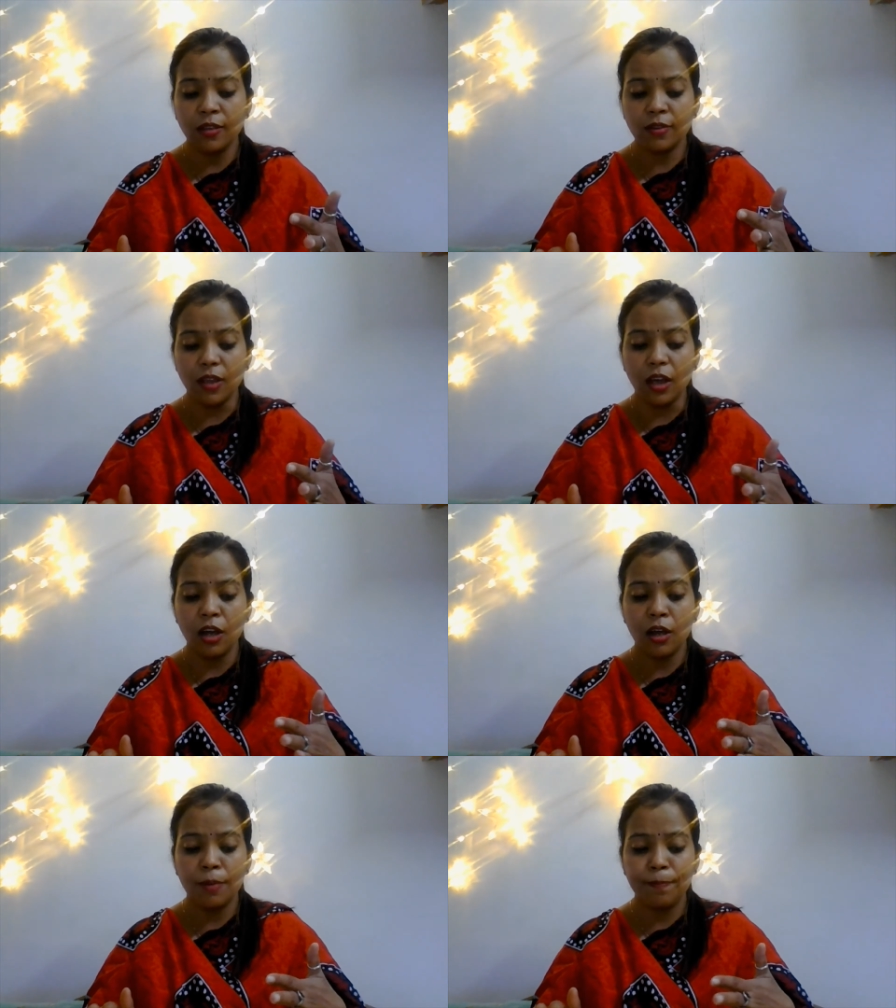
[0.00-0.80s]

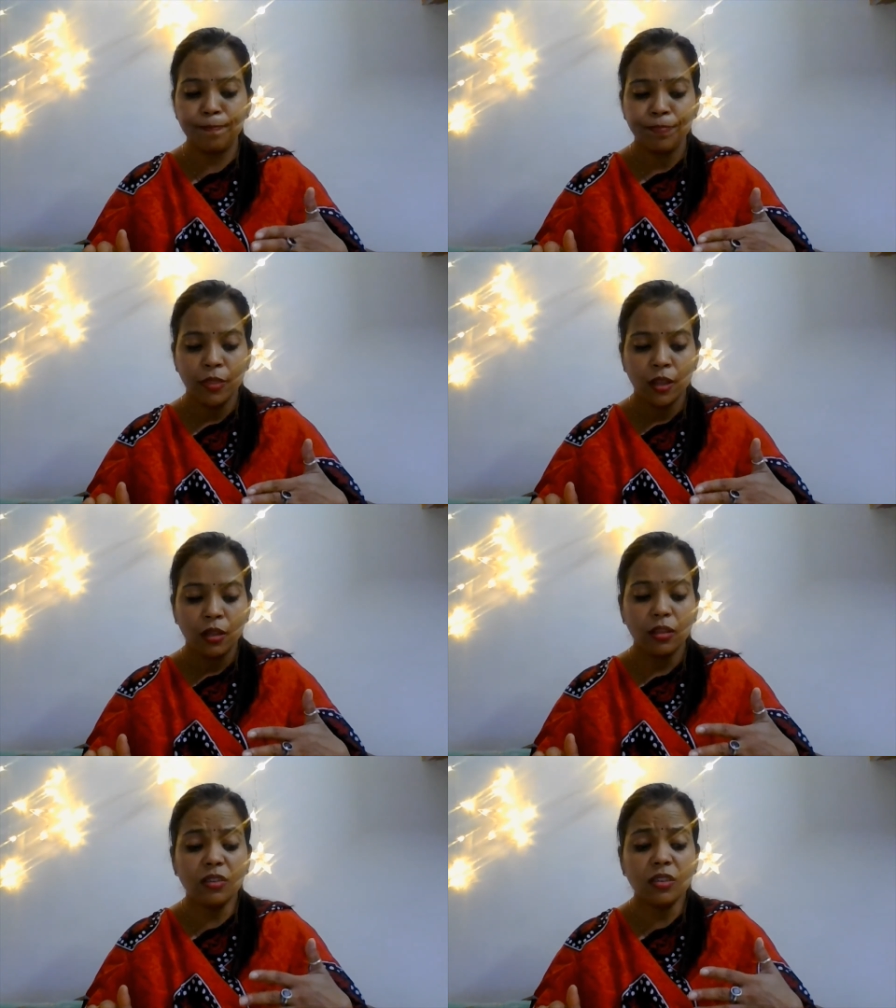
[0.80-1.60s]

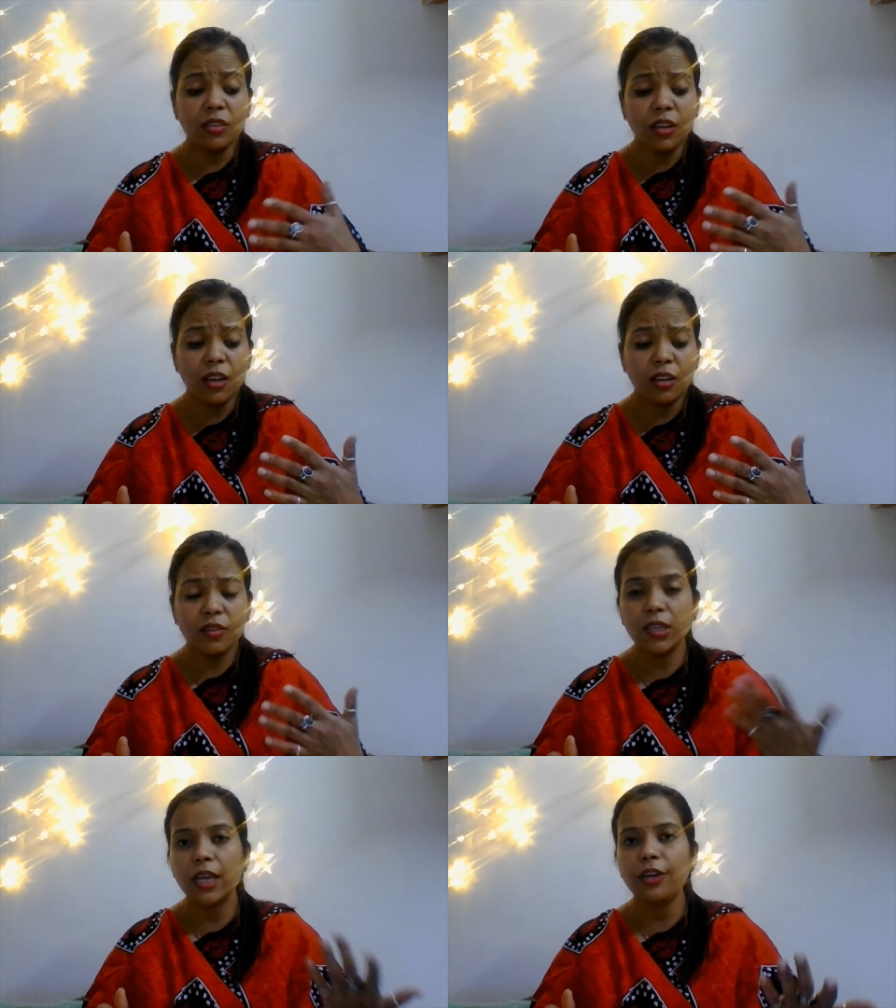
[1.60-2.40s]
a
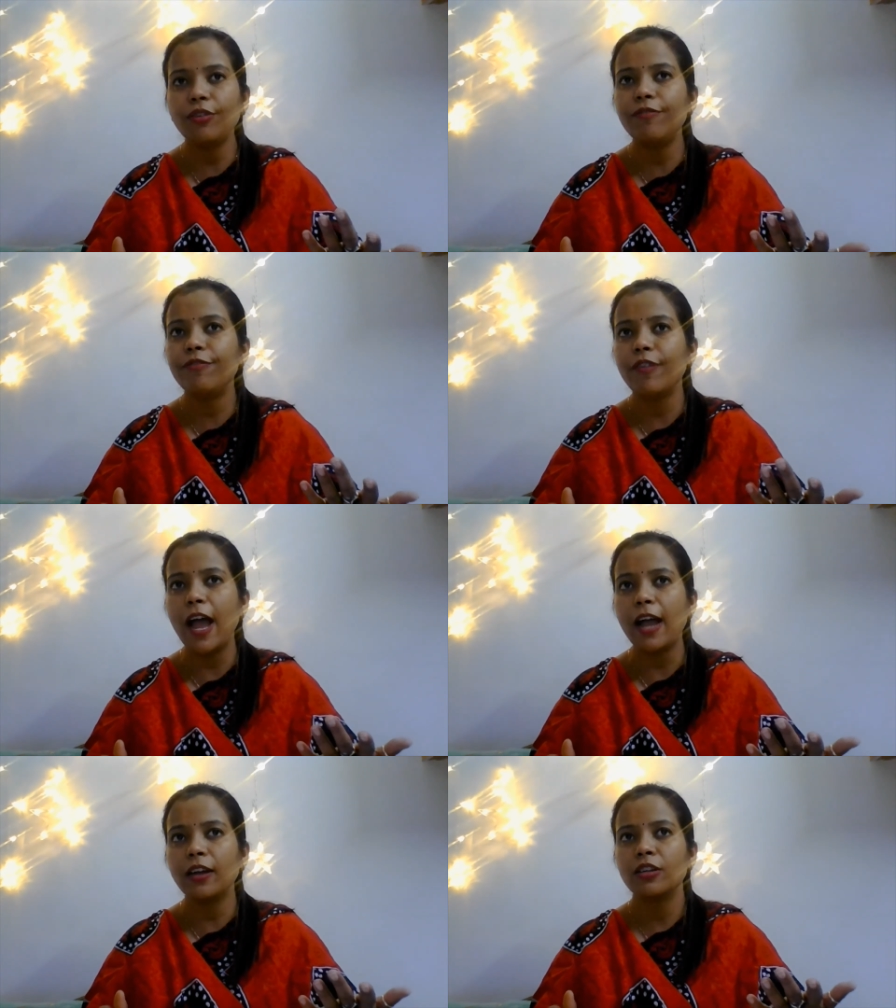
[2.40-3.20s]
state of
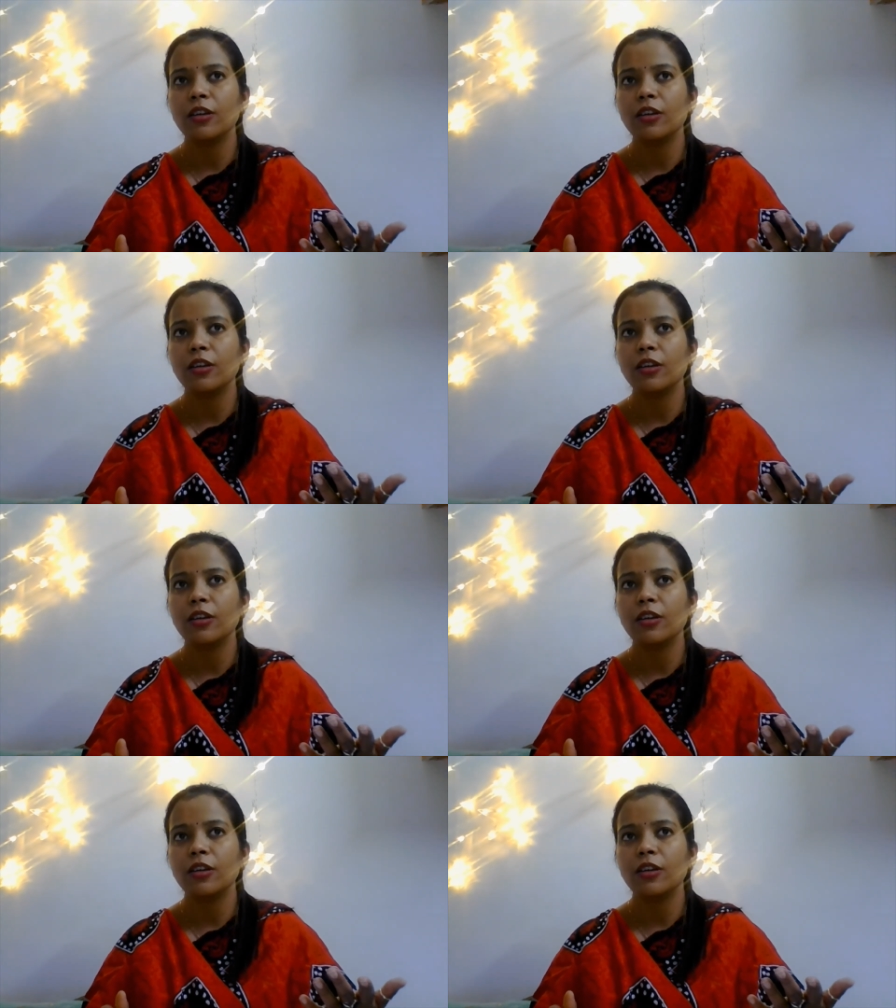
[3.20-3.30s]
fact